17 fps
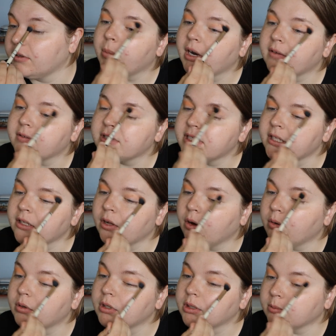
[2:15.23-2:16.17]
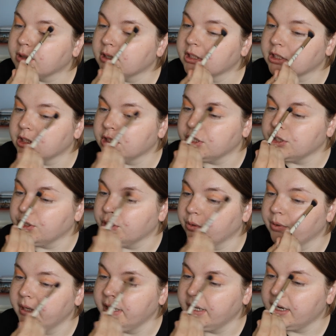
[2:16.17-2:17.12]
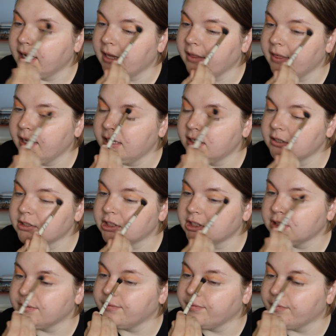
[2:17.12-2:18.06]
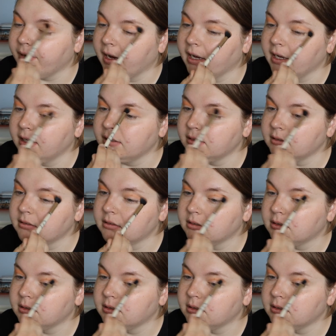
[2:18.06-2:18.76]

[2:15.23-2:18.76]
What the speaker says: But I've still always wanted to do it. I think it's just fun.